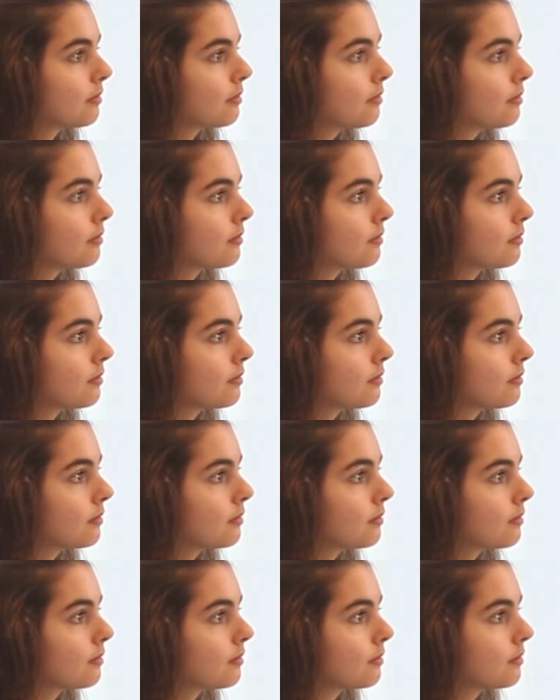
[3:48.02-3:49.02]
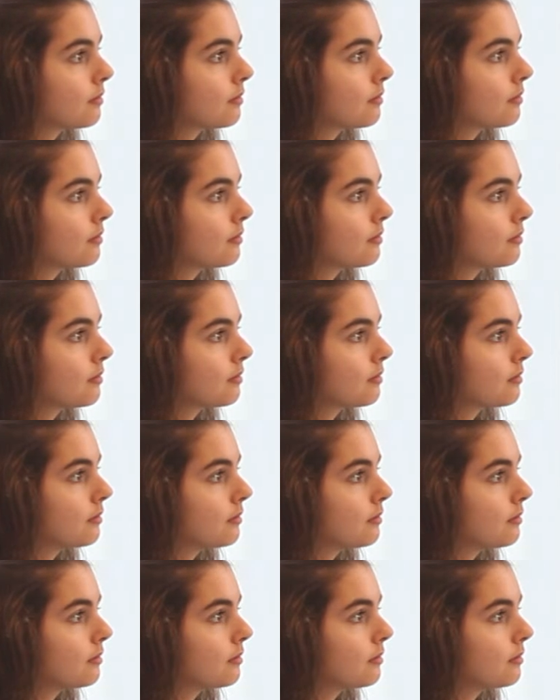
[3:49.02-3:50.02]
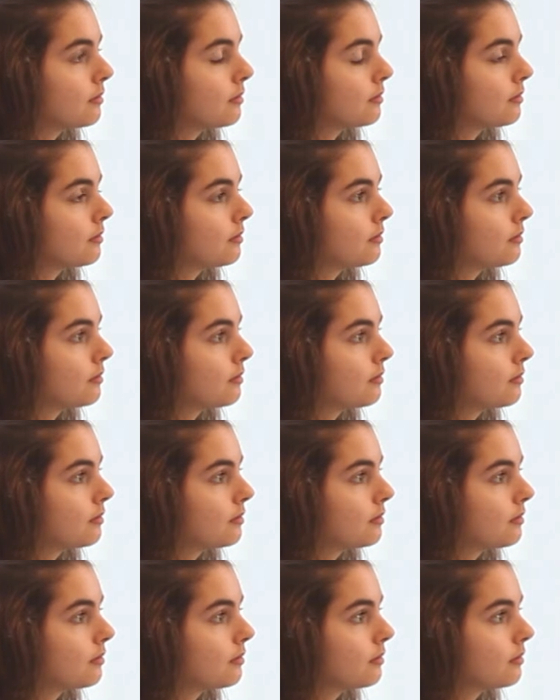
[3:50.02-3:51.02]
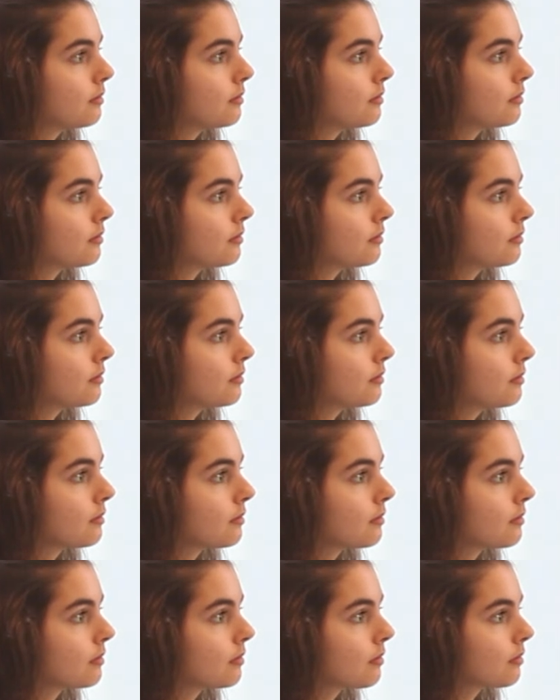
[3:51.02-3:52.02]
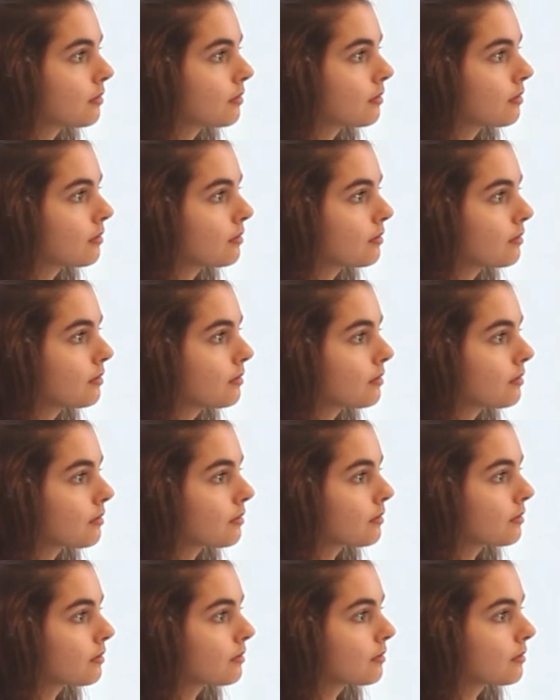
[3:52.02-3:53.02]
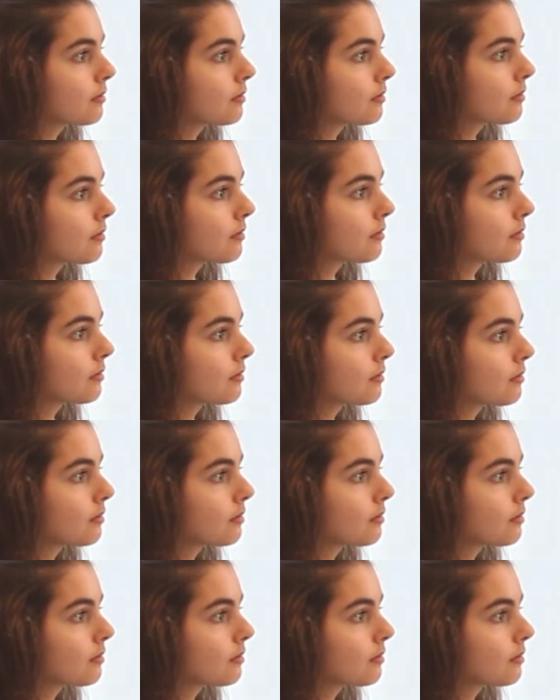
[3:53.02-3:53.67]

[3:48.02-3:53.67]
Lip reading: No words are spoken by the person on screen.